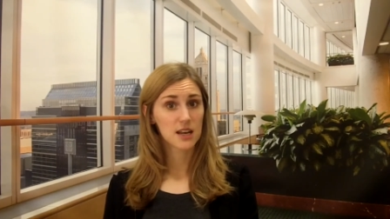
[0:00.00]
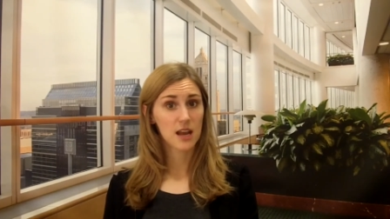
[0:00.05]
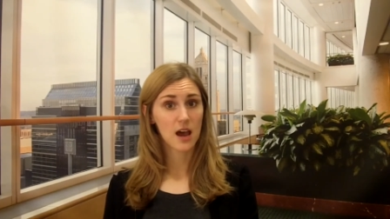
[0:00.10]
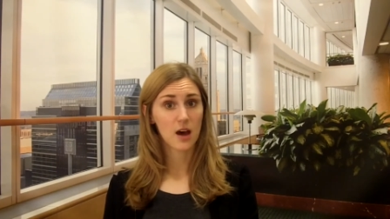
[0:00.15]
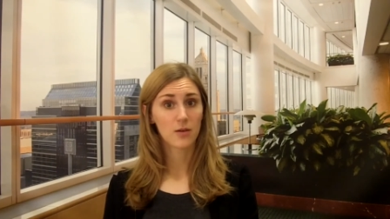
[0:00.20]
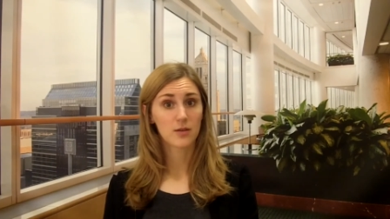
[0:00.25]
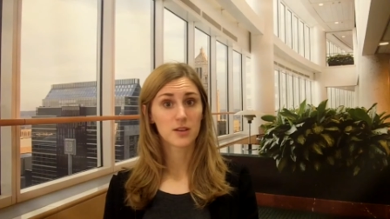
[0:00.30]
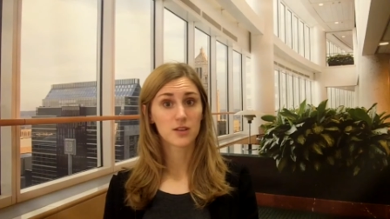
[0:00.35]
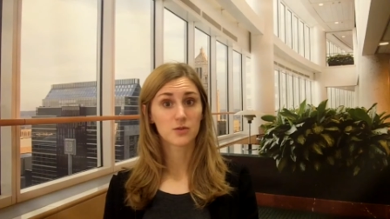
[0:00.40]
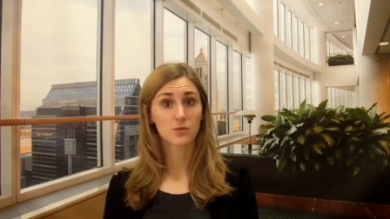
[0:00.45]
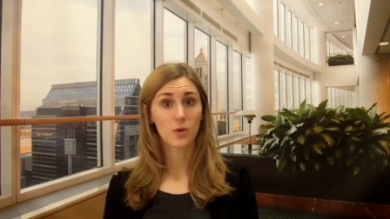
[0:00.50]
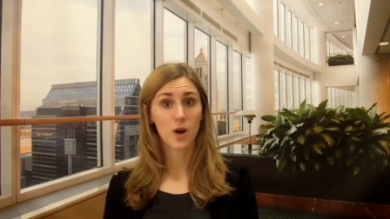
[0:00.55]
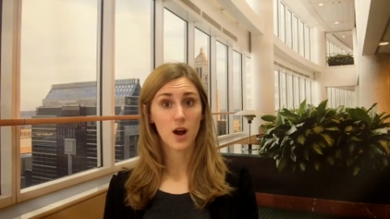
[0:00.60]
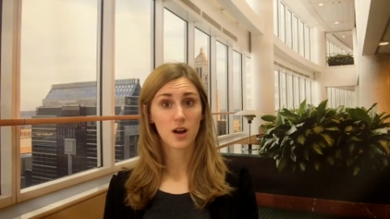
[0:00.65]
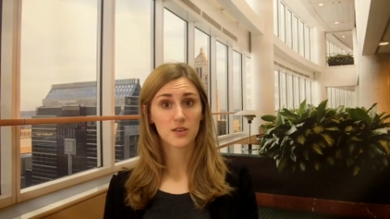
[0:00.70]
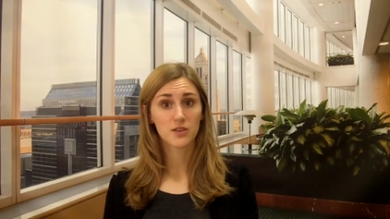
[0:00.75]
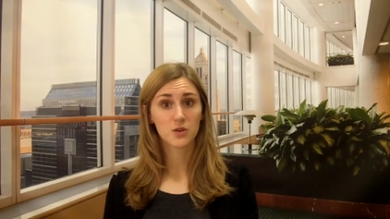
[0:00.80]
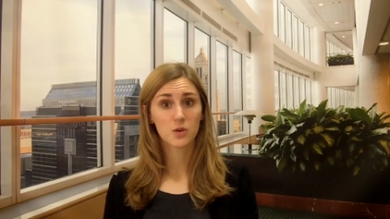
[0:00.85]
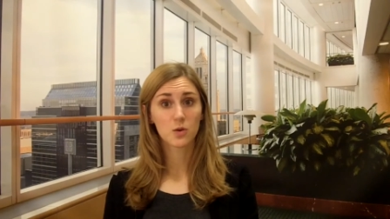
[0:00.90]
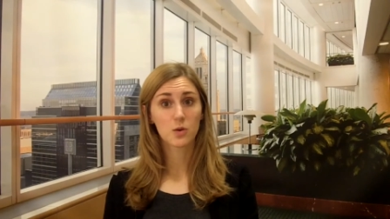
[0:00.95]
in how this
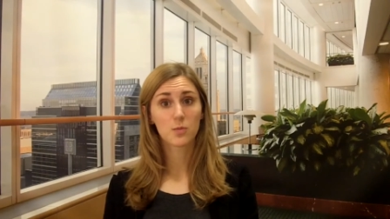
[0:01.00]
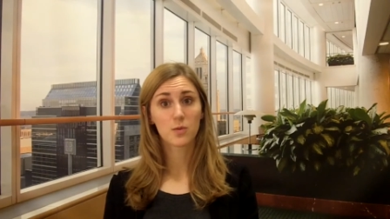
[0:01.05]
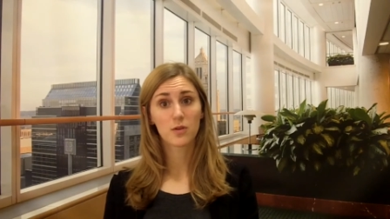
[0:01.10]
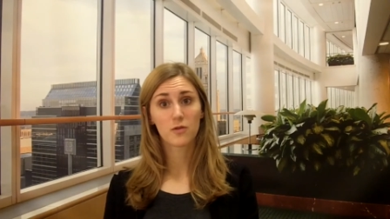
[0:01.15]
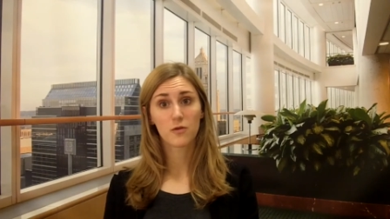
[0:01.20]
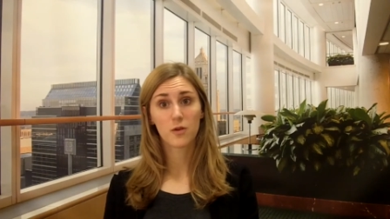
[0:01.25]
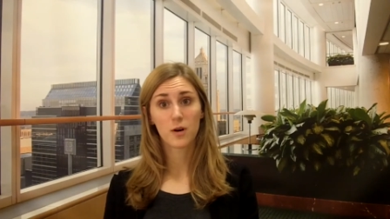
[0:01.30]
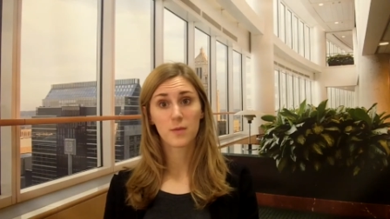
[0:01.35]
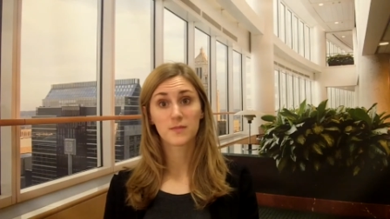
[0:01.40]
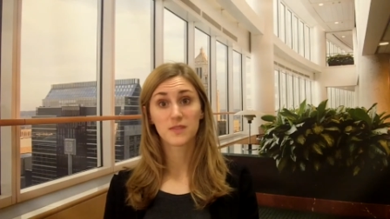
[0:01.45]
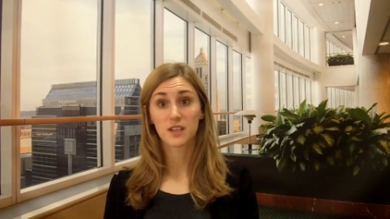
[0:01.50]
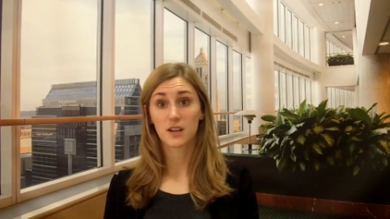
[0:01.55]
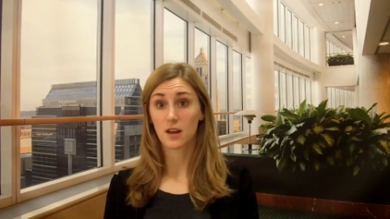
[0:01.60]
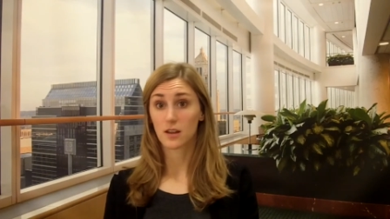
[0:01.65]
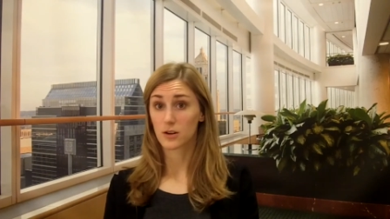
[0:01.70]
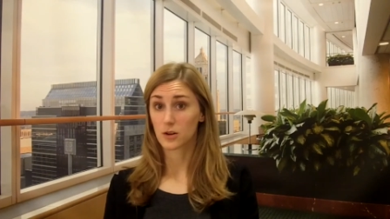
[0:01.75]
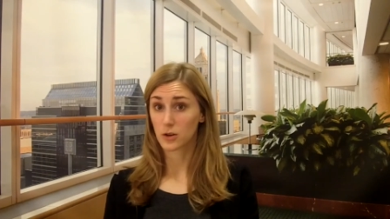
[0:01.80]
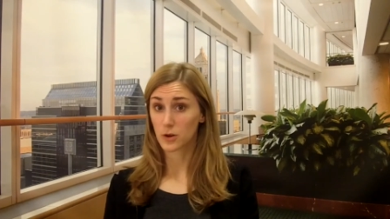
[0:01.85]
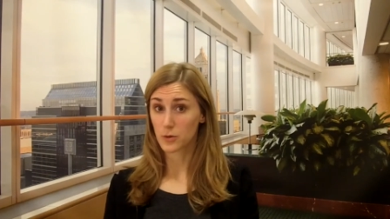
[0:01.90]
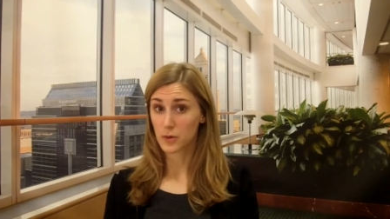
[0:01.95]
ROCKS tool performs at
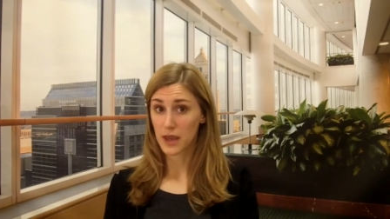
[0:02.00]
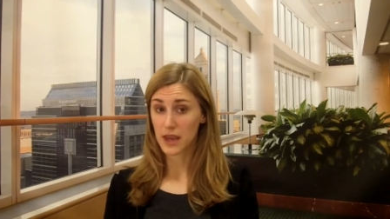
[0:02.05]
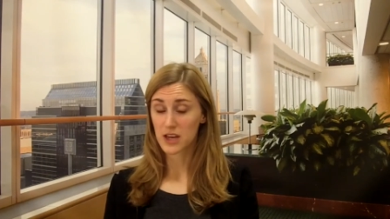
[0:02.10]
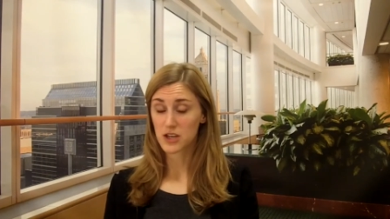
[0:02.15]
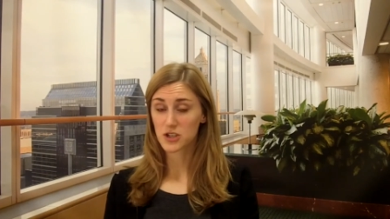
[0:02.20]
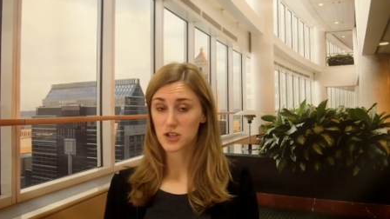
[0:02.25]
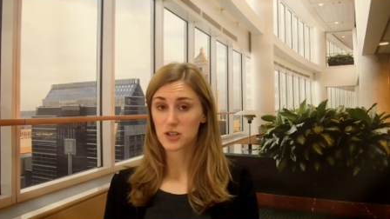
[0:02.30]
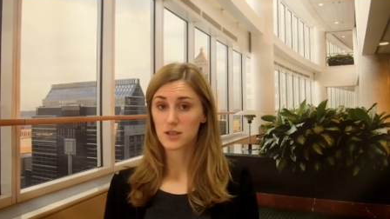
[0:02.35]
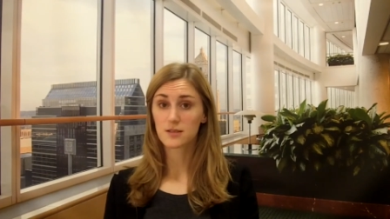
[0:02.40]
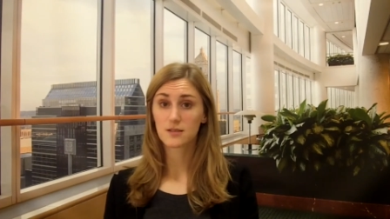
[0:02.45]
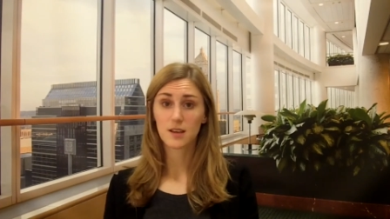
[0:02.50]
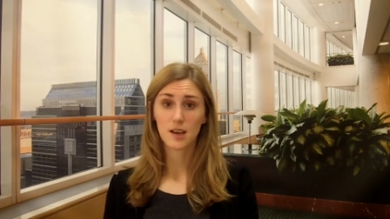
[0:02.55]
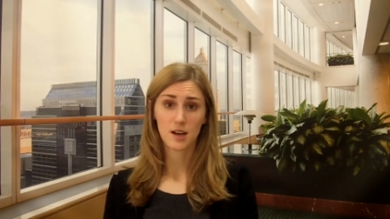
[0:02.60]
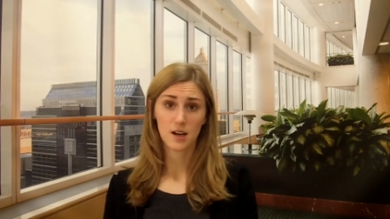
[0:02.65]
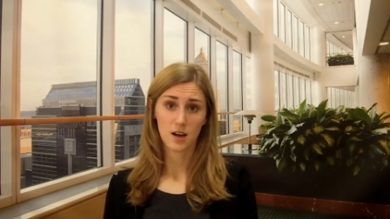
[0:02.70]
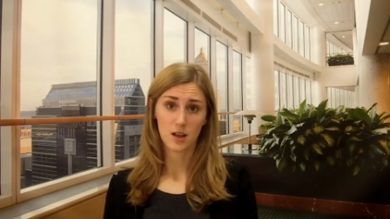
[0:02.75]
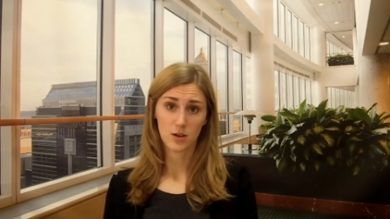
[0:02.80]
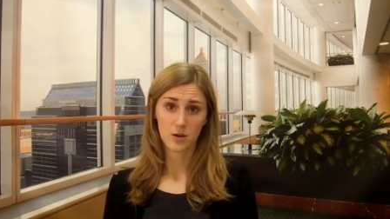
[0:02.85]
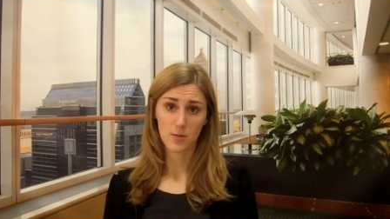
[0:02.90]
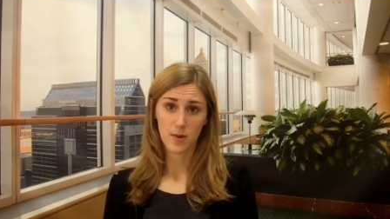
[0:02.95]
other locations
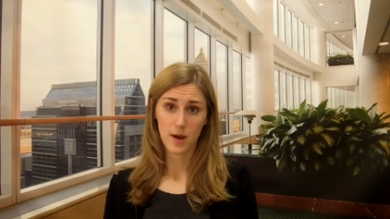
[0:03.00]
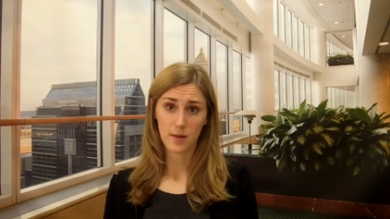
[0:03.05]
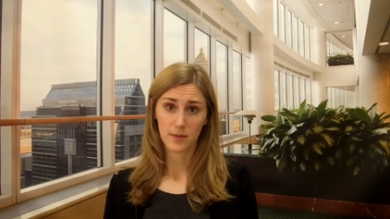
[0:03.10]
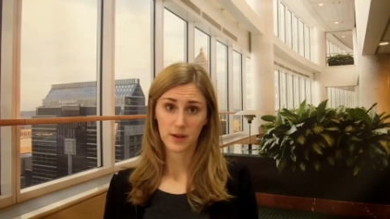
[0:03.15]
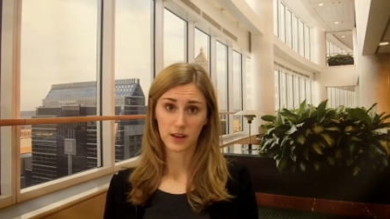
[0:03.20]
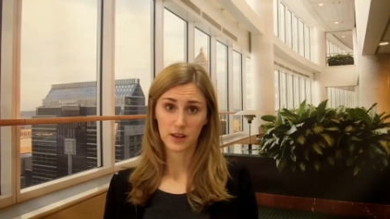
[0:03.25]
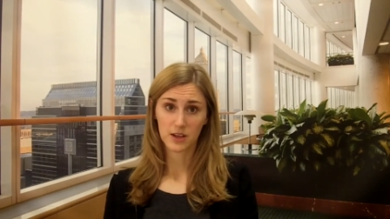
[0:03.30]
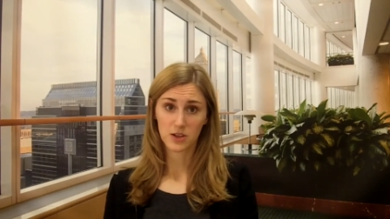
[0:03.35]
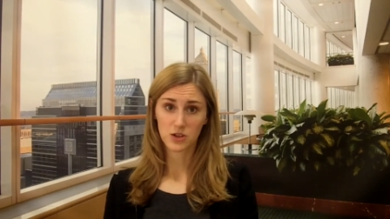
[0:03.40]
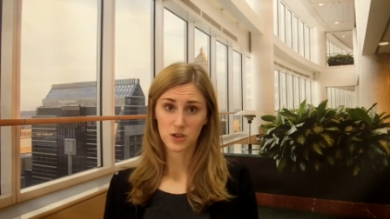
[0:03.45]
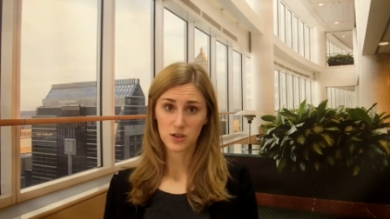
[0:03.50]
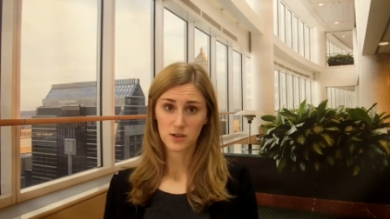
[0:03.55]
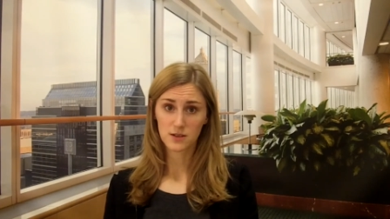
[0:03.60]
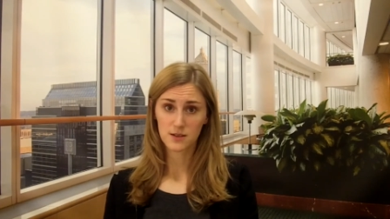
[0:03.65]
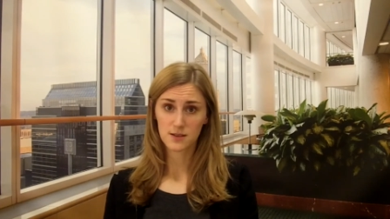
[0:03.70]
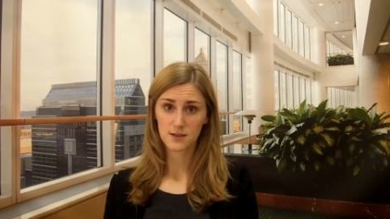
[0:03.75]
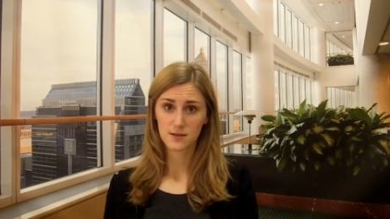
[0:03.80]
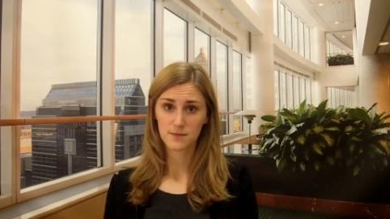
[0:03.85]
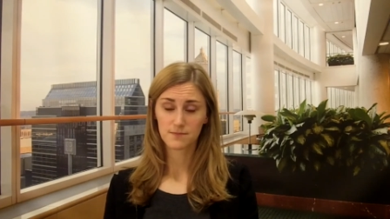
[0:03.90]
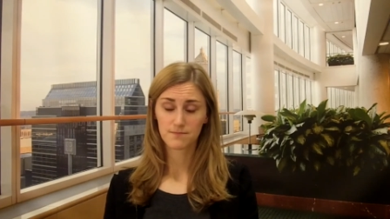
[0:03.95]
and in other
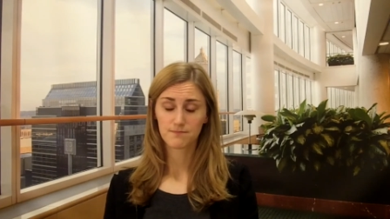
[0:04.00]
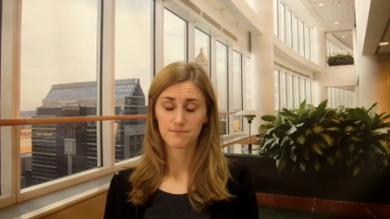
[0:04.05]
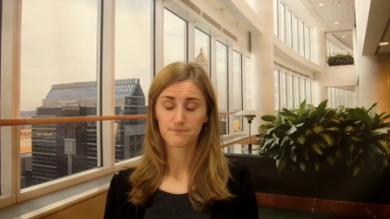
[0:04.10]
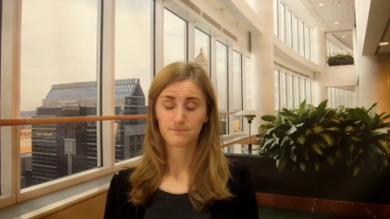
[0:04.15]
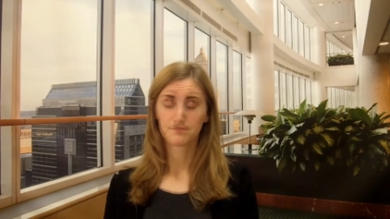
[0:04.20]
populations.